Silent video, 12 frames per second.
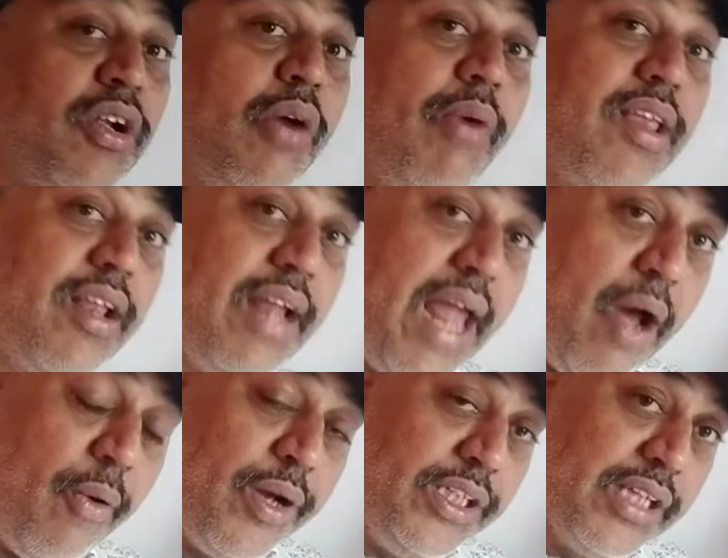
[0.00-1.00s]
What is the
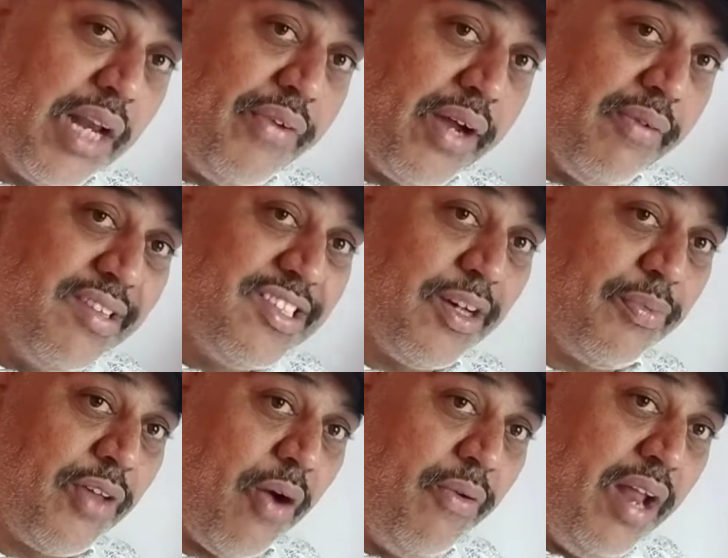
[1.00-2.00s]
original frequency of
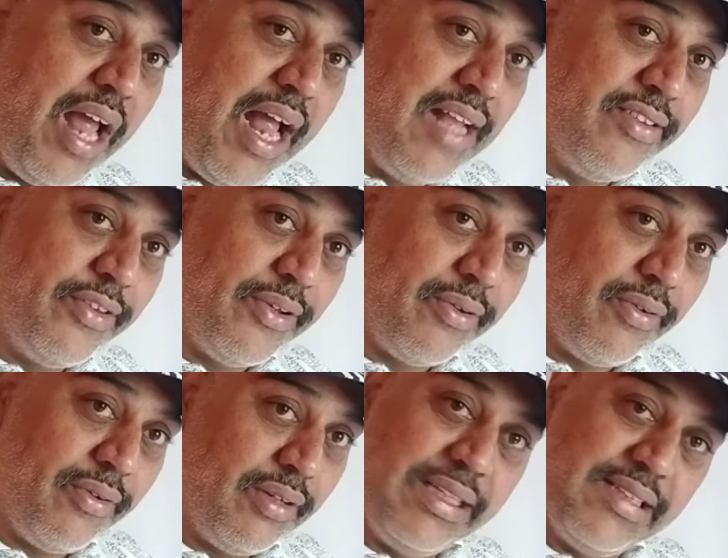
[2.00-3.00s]
sound? N0,
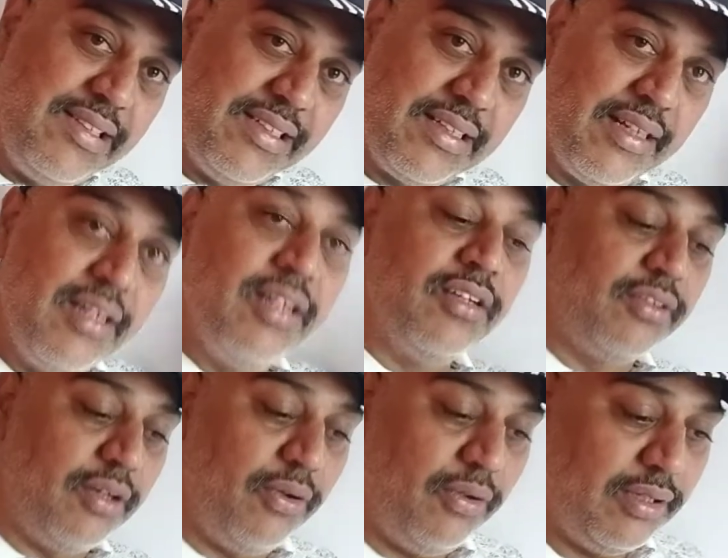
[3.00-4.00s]
is it?
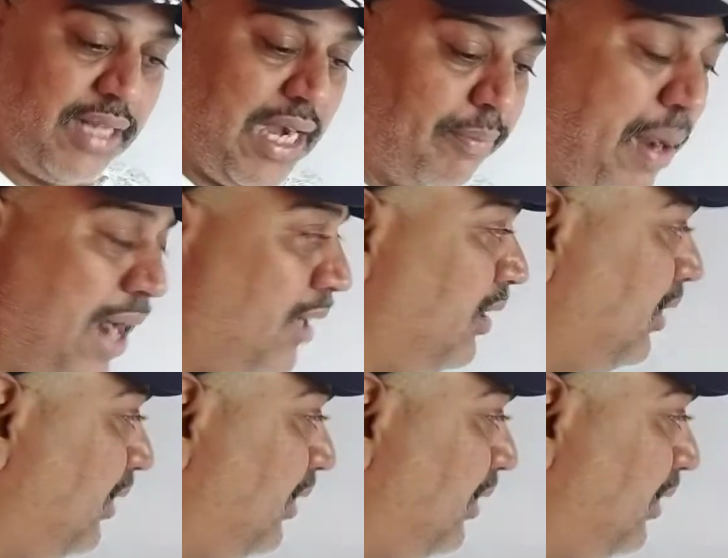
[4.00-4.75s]
So that part,